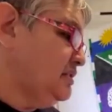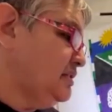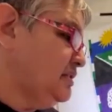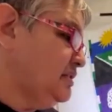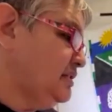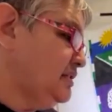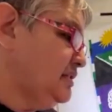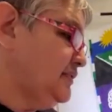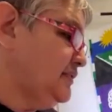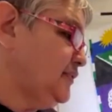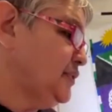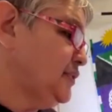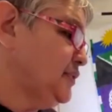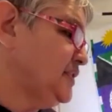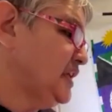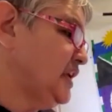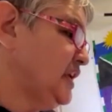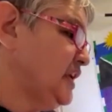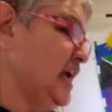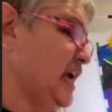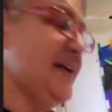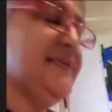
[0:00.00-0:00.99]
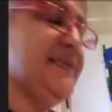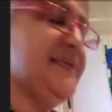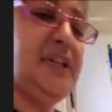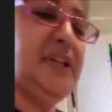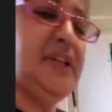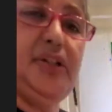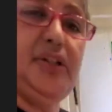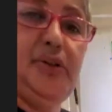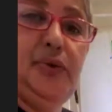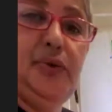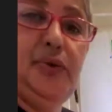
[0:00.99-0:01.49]
First thing you have to
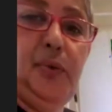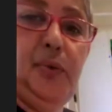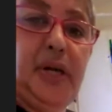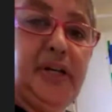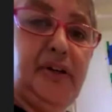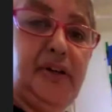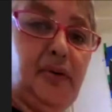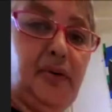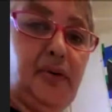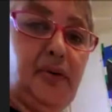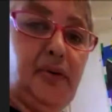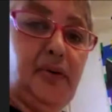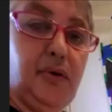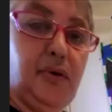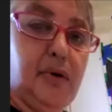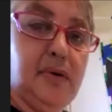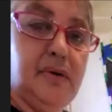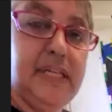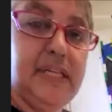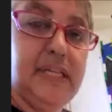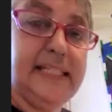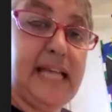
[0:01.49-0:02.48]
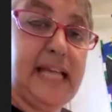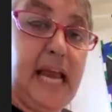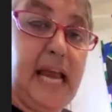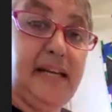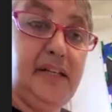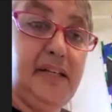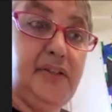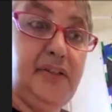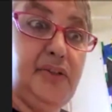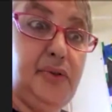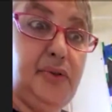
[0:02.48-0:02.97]
do when you're deciding
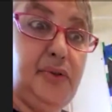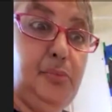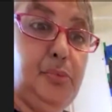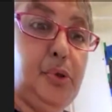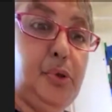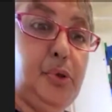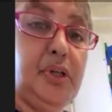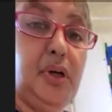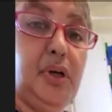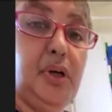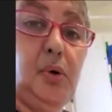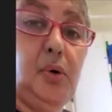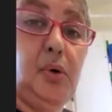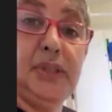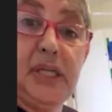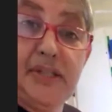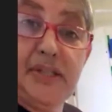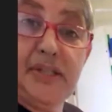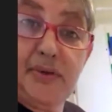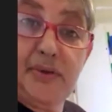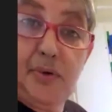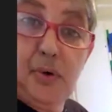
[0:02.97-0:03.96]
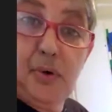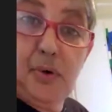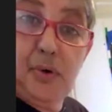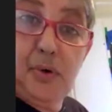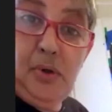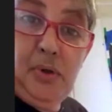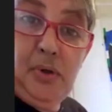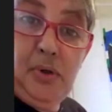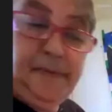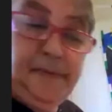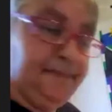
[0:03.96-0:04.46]
to put gold on a scroll
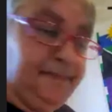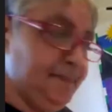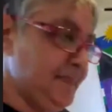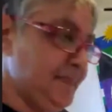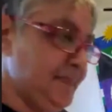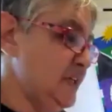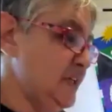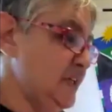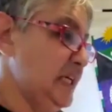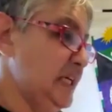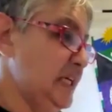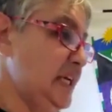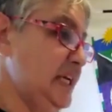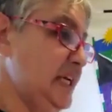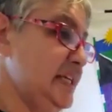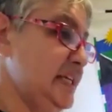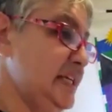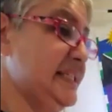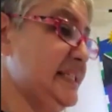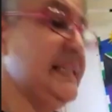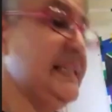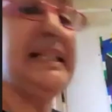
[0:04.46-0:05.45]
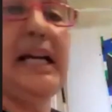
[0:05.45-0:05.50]
is design the